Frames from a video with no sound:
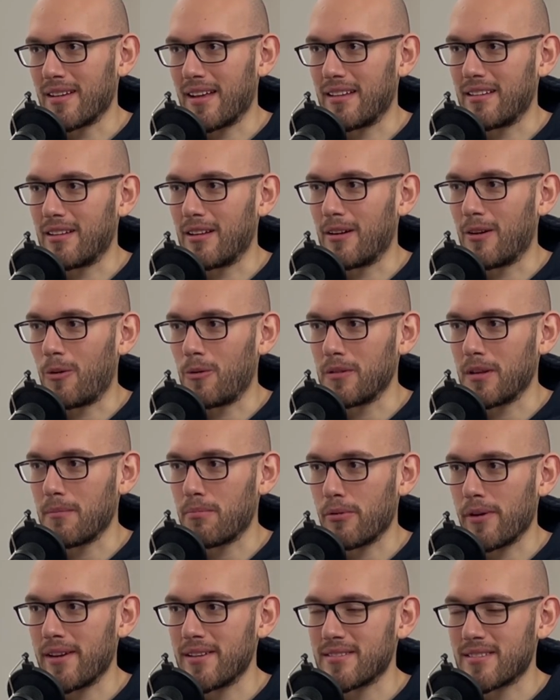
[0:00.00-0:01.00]
And the only
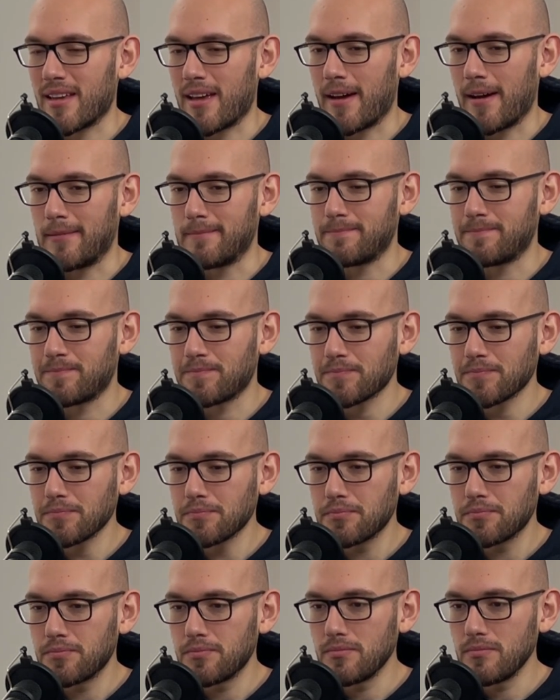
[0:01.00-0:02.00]
place that
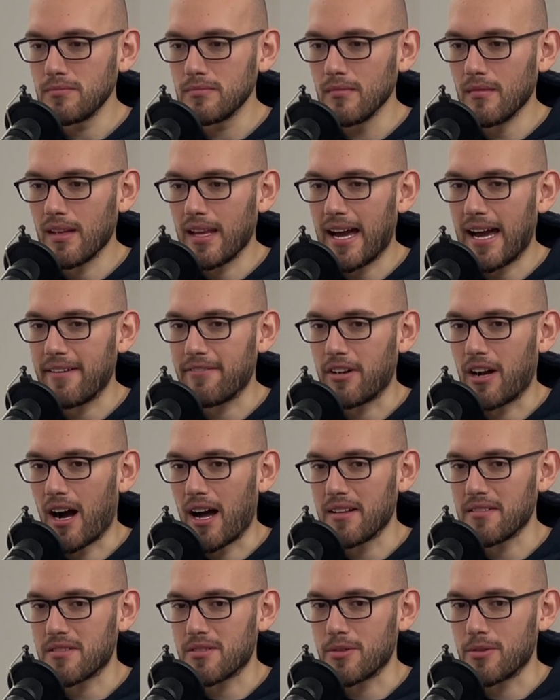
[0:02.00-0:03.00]
I've
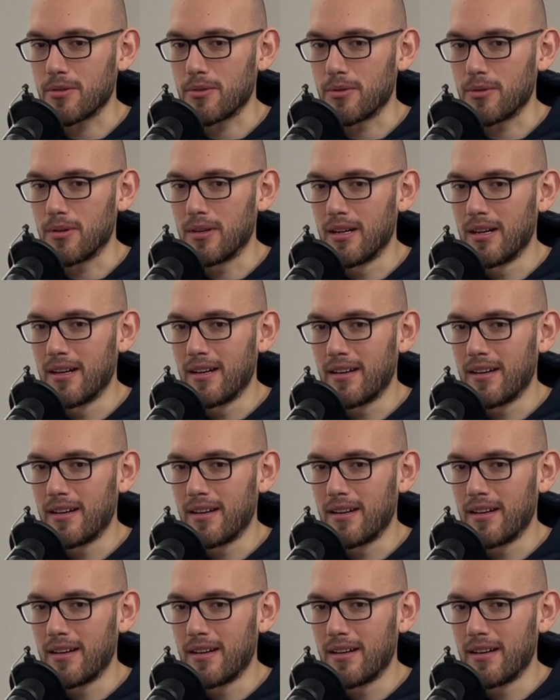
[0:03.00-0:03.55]
gone to